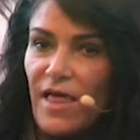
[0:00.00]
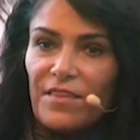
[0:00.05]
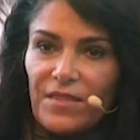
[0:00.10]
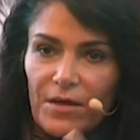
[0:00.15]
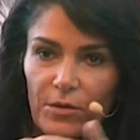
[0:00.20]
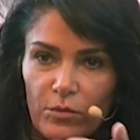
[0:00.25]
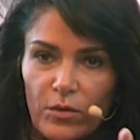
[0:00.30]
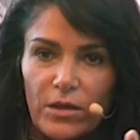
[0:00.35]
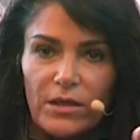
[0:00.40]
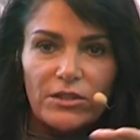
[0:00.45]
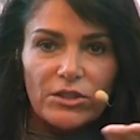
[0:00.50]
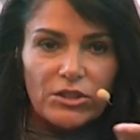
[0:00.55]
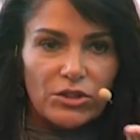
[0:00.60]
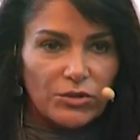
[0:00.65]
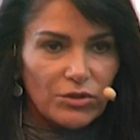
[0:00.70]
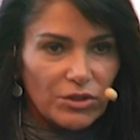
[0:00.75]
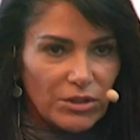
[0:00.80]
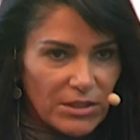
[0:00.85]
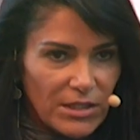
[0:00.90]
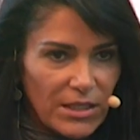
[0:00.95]
they want
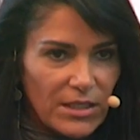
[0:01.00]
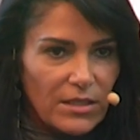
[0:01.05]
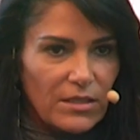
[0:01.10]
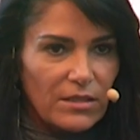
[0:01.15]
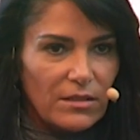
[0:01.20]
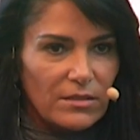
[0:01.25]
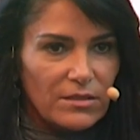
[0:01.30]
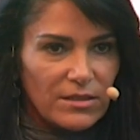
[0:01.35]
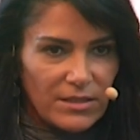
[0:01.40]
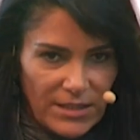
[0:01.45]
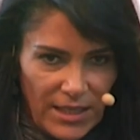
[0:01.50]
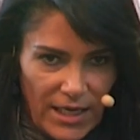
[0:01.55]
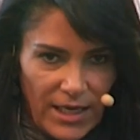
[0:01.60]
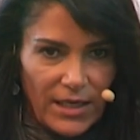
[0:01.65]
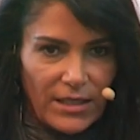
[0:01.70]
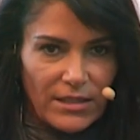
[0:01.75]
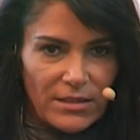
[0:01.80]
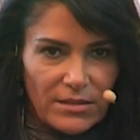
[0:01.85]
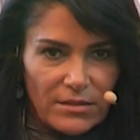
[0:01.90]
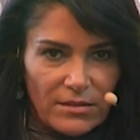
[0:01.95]
to see
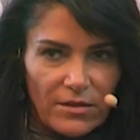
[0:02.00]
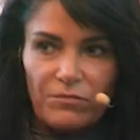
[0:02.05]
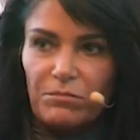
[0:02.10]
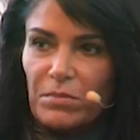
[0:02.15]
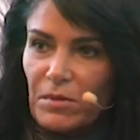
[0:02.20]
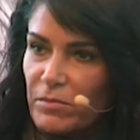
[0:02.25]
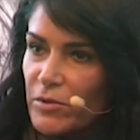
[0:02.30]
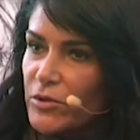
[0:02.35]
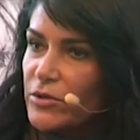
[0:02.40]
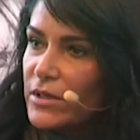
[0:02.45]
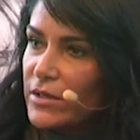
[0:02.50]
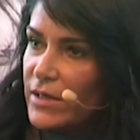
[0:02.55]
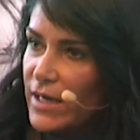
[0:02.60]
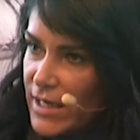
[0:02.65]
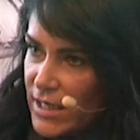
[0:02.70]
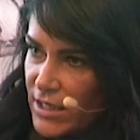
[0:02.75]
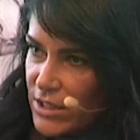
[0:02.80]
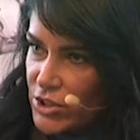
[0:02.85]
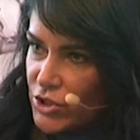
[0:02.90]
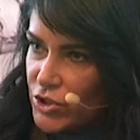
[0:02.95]
sex of people their
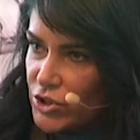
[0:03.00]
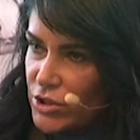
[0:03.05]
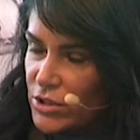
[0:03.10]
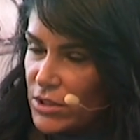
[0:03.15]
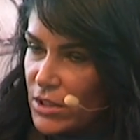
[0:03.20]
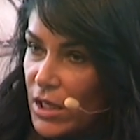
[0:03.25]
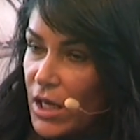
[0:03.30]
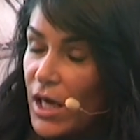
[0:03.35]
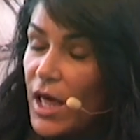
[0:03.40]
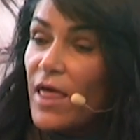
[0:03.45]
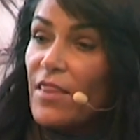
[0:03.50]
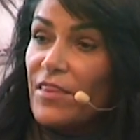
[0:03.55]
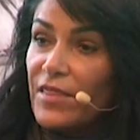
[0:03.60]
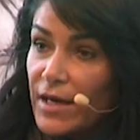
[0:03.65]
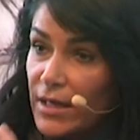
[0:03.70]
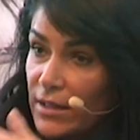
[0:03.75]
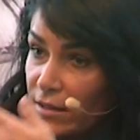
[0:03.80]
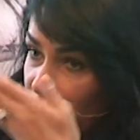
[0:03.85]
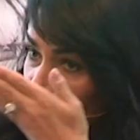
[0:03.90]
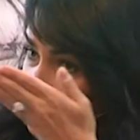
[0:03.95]
age.
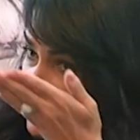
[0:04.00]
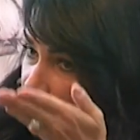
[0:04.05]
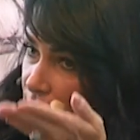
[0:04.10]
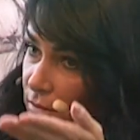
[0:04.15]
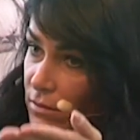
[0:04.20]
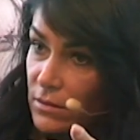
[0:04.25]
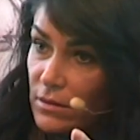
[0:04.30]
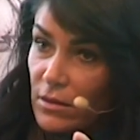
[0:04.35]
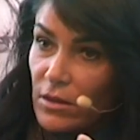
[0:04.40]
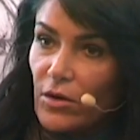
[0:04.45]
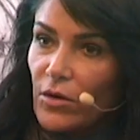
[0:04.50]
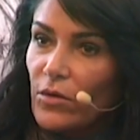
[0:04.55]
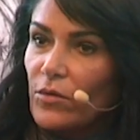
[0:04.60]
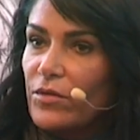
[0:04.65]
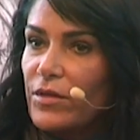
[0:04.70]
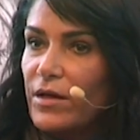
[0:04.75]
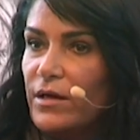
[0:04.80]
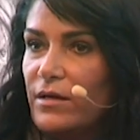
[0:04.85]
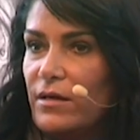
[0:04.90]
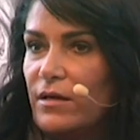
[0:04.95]
Then go
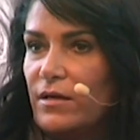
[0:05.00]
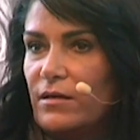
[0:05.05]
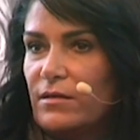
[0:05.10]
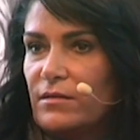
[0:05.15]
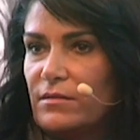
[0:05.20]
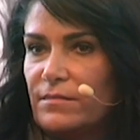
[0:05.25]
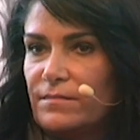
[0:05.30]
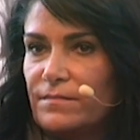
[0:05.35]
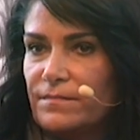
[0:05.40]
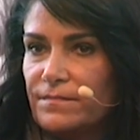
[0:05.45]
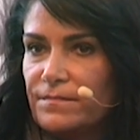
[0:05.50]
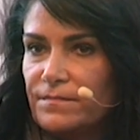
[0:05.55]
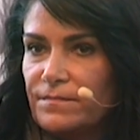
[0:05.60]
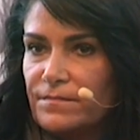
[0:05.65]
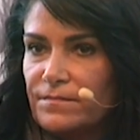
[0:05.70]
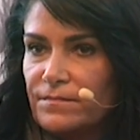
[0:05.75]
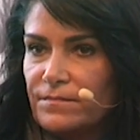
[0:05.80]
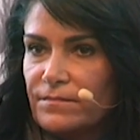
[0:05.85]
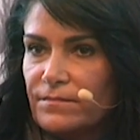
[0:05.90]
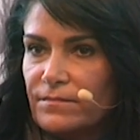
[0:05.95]
there.
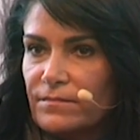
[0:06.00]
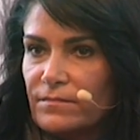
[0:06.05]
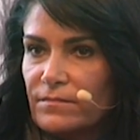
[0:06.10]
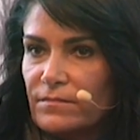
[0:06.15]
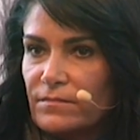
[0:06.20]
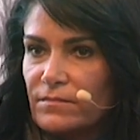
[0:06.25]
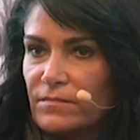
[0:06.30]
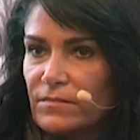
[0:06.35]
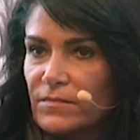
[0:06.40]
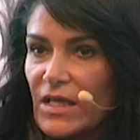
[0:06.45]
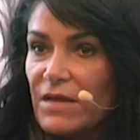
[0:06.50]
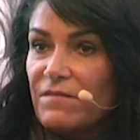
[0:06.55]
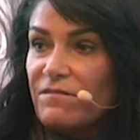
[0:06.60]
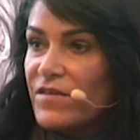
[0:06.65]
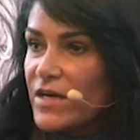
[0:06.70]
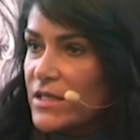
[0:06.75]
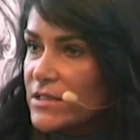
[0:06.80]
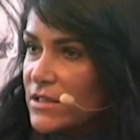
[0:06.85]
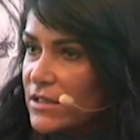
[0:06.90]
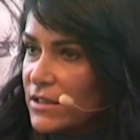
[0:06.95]

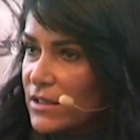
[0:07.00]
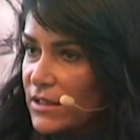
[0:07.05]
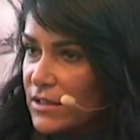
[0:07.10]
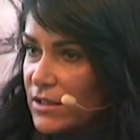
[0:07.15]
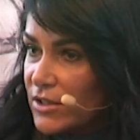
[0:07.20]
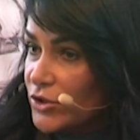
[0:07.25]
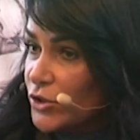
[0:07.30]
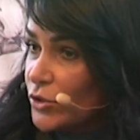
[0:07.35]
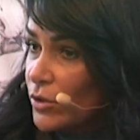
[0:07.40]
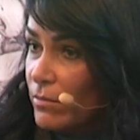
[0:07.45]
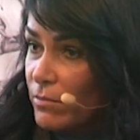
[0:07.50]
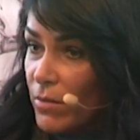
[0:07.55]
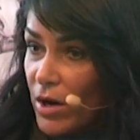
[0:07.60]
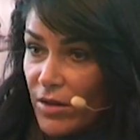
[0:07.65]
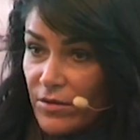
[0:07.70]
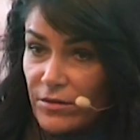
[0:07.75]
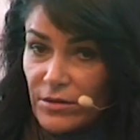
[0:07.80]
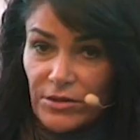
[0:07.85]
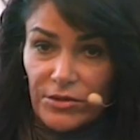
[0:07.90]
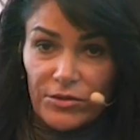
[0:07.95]
Investigate. Are you a
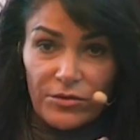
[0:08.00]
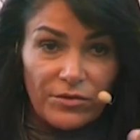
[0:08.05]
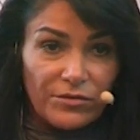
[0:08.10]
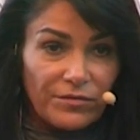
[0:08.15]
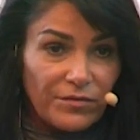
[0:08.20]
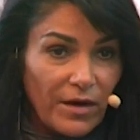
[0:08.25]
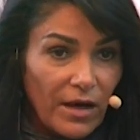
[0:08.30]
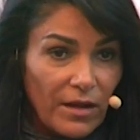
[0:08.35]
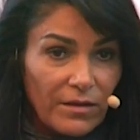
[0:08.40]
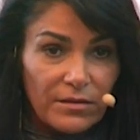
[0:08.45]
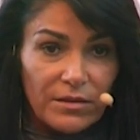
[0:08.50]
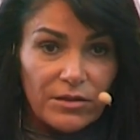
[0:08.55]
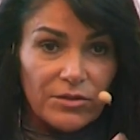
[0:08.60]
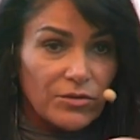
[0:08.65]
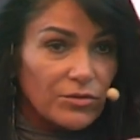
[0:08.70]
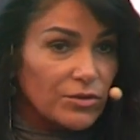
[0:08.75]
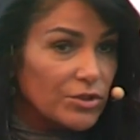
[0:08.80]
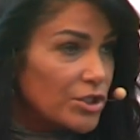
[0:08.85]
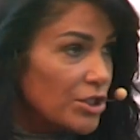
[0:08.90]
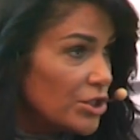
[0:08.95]
mother? Are you a father? Are
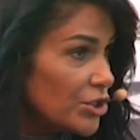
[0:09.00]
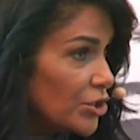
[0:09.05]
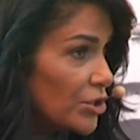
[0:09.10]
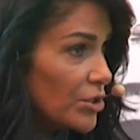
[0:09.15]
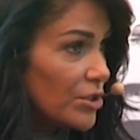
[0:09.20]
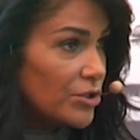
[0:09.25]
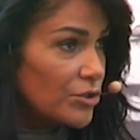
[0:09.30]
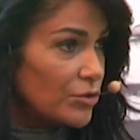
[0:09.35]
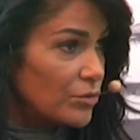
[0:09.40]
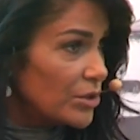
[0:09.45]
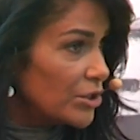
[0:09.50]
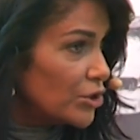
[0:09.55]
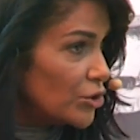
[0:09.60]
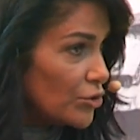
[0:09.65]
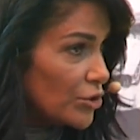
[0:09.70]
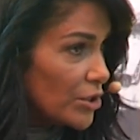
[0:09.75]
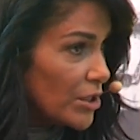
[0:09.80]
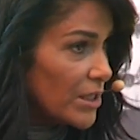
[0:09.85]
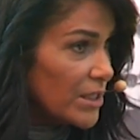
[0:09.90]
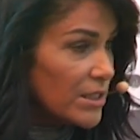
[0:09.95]
you a teacher? Are you a
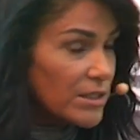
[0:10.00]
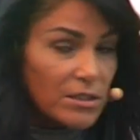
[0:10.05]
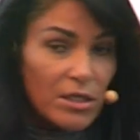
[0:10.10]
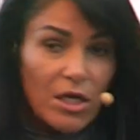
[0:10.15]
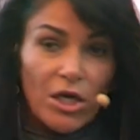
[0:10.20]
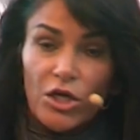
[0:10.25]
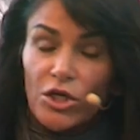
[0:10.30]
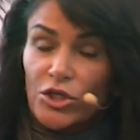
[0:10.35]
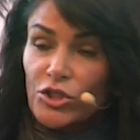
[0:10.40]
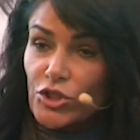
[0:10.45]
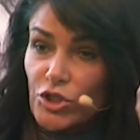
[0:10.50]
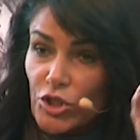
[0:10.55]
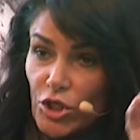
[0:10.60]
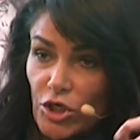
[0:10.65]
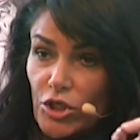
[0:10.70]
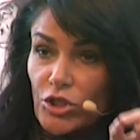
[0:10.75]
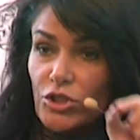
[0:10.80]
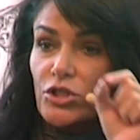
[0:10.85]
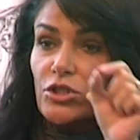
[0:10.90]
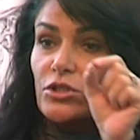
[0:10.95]
journalist?
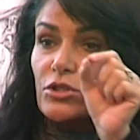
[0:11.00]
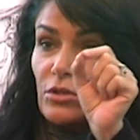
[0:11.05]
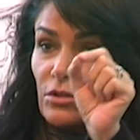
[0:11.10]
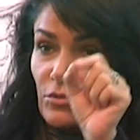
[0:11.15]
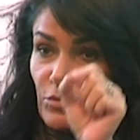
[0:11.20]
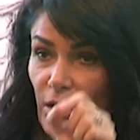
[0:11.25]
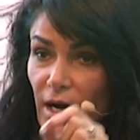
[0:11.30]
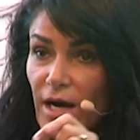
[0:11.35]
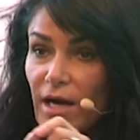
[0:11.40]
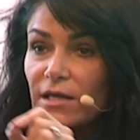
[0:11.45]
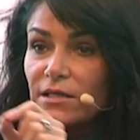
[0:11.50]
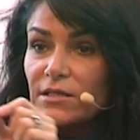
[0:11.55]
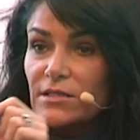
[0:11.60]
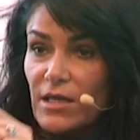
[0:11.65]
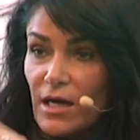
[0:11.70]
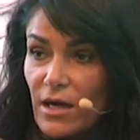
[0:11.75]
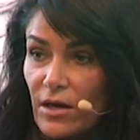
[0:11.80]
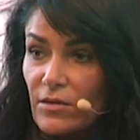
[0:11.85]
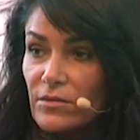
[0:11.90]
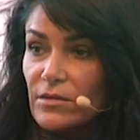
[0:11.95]
Just write
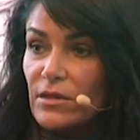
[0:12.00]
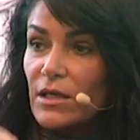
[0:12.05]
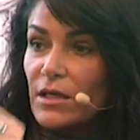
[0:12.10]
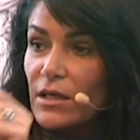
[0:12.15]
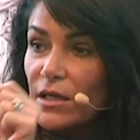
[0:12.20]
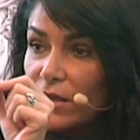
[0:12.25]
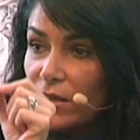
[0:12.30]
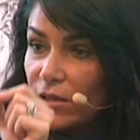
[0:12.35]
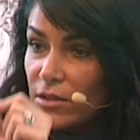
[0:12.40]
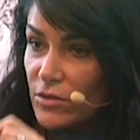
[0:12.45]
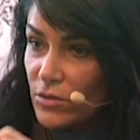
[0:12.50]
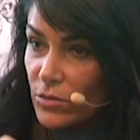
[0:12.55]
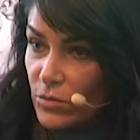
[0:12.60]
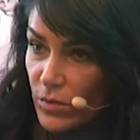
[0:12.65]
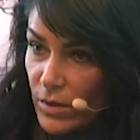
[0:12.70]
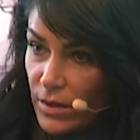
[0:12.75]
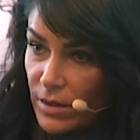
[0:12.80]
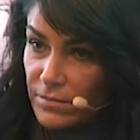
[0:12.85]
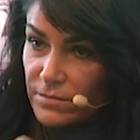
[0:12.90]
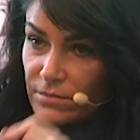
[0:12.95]
down in your
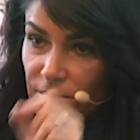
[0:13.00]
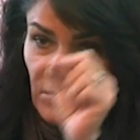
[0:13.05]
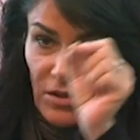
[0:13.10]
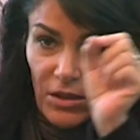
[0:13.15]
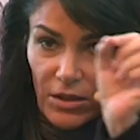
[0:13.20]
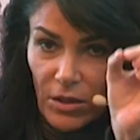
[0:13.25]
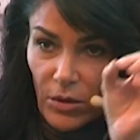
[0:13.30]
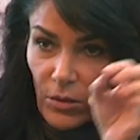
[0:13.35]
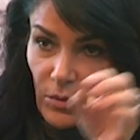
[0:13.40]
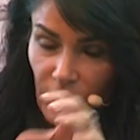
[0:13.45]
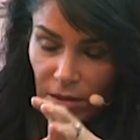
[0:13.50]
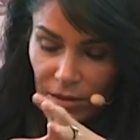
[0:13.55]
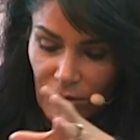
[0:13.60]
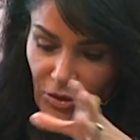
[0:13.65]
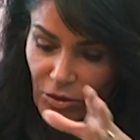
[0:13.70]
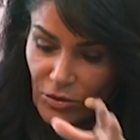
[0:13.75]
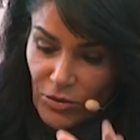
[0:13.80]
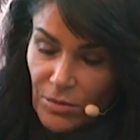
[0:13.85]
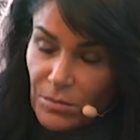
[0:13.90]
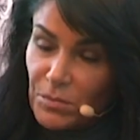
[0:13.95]
web, you know, in
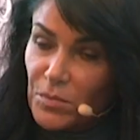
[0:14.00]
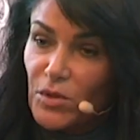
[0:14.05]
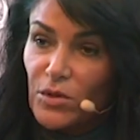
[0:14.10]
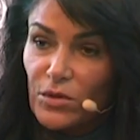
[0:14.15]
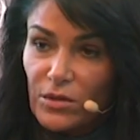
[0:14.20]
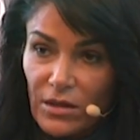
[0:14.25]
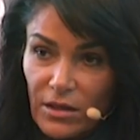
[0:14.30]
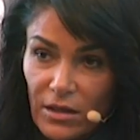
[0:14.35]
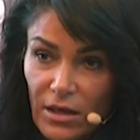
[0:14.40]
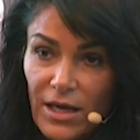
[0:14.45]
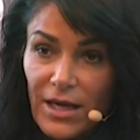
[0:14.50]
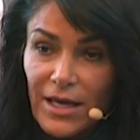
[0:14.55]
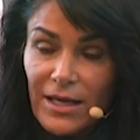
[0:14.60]
your computer,